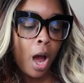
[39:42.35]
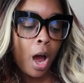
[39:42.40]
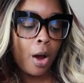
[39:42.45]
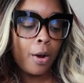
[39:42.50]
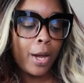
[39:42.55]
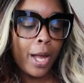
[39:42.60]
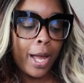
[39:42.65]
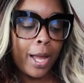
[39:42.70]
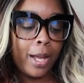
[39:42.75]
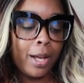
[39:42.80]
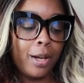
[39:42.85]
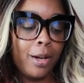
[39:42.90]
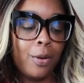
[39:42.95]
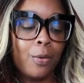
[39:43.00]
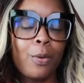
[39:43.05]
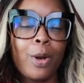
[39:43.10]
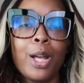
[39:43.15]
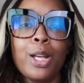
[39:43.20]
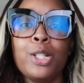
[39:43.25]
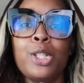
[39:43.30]
Okay,
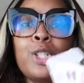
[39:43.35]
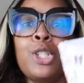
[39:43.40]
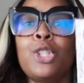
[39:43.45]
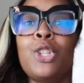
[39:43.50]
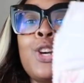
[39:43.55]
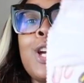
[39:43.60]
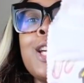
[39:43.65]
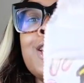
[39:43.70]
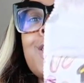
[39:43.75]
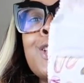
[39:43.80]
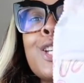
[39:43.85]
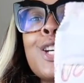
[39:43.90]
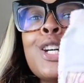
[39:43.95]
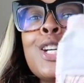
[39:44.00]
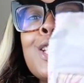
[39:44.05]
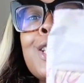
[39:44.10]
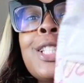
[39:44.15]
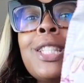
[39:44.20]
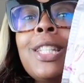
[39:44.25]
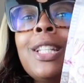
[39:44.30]
unraised
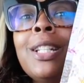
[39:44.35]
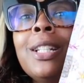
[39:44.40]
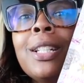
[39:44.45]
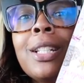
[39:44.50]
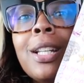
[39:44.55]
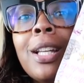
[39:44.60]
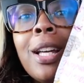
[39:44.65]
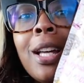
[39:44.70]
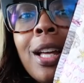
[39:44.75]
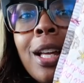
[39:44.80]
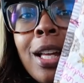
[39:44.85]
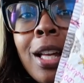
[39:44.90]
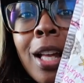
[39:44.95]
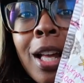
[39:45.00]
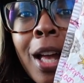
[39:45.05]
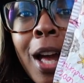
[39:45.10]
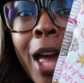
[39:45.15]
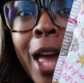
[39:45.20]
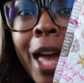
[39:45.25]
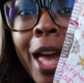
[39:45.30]
treasures. Look,
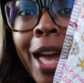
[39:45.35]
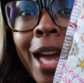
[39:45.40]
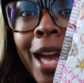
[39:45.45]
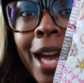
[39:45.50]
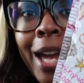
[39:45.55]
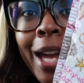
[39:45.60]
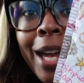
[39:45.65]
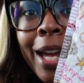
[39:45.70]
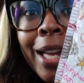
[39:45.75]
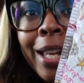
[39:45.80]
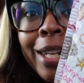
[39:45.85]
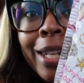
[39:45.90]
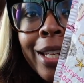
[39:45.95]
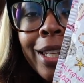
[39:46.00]
hand